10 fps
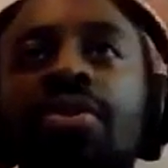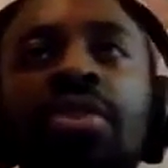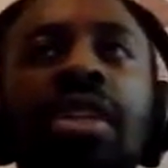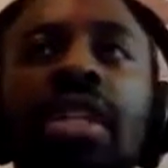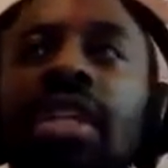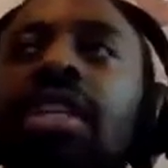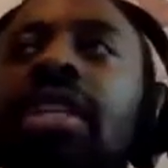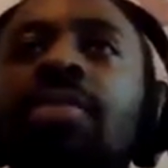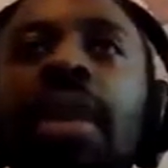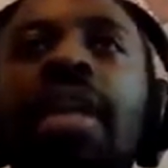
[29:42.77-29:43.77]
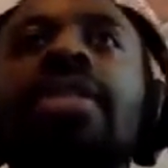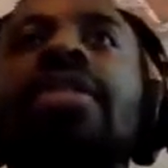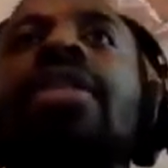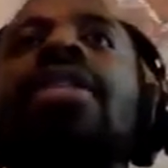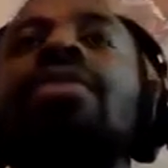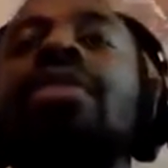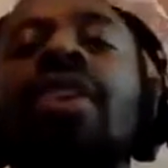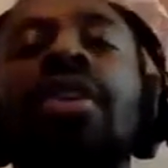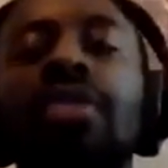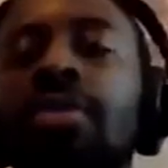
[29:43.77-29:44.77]
You're going to need these players, especially
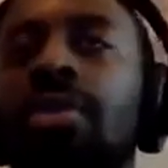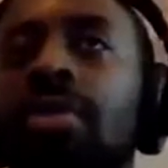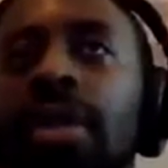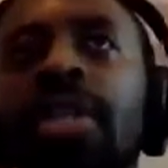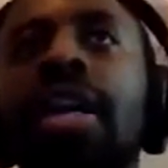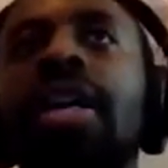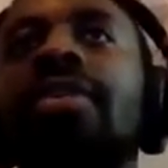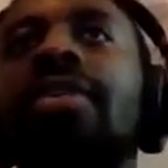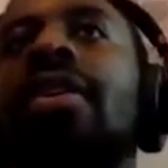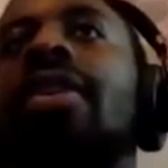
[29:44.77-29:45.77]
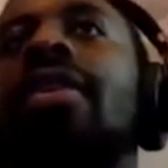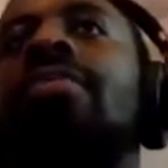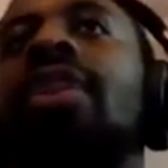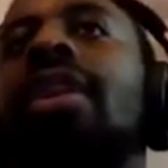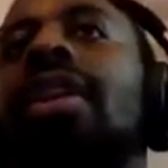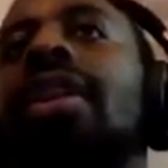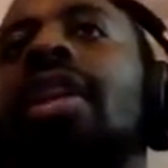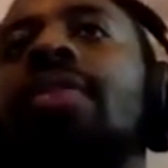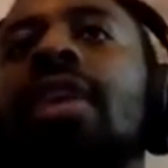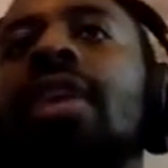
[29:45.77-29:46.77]
around Christmas, where these guys put in, and
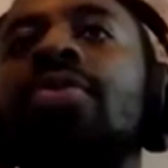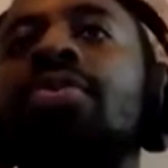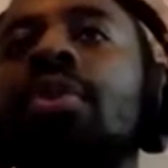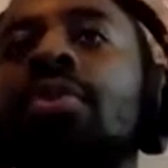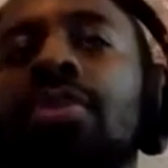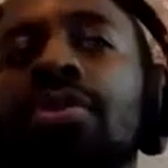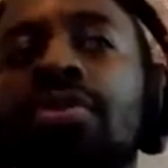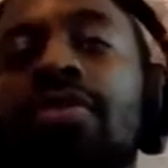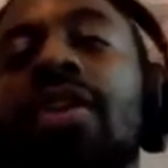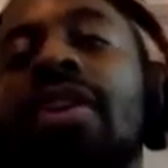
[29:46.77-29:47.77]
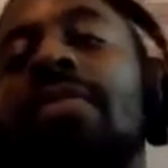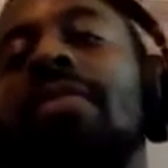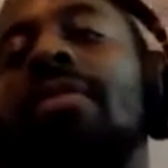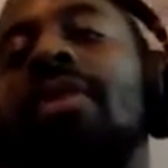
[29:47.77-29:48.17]
him getting 2 goals is good for him.